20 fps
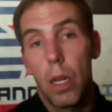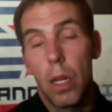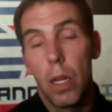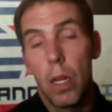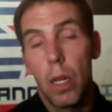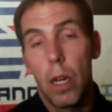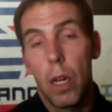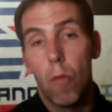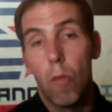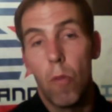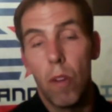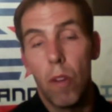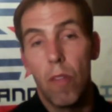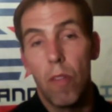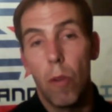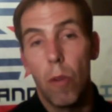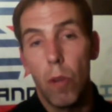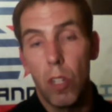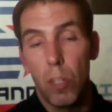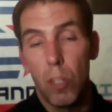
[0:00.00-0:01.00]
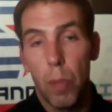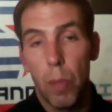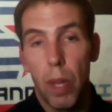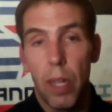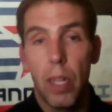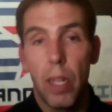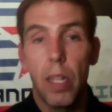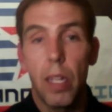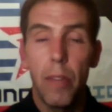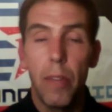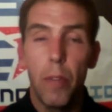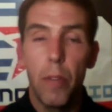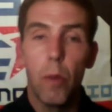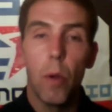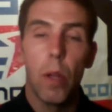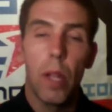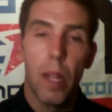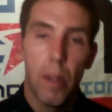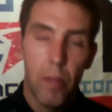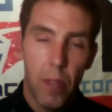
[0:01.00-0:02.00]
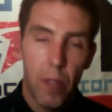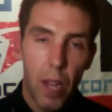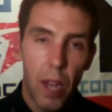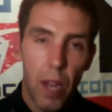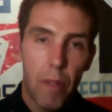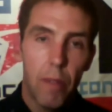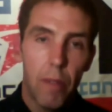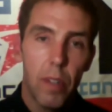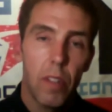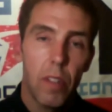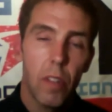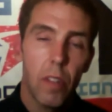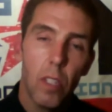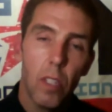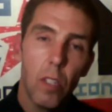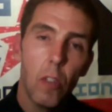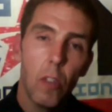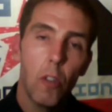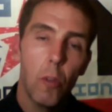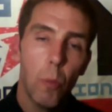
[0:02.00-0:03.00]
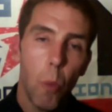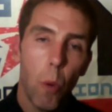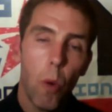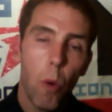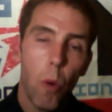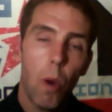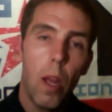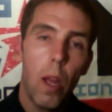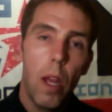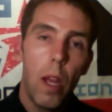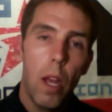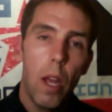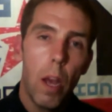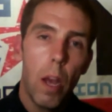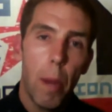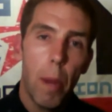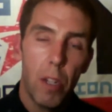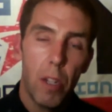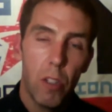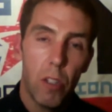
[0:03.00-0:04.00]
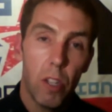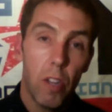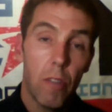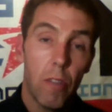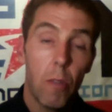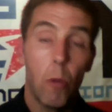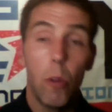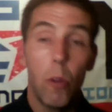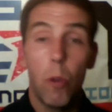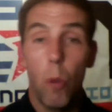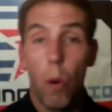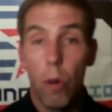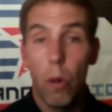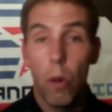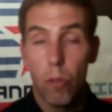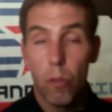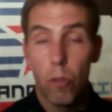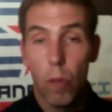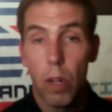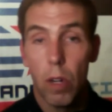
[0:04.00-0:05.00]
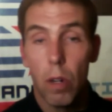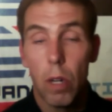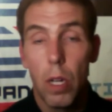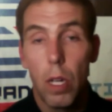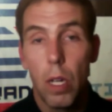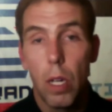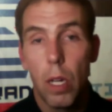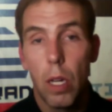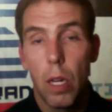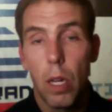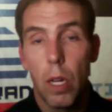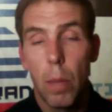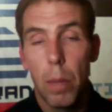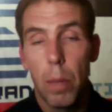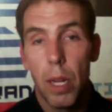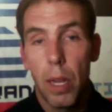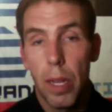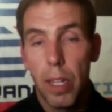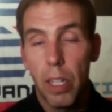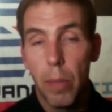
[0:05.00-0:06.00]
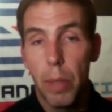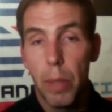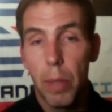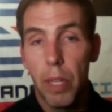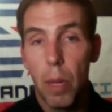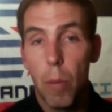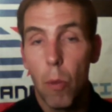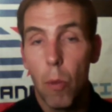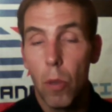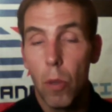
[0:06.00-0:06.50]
a run-focused block can give you a lot of confidence and teach you more about yourself, who you are as a runner, and allow you to become more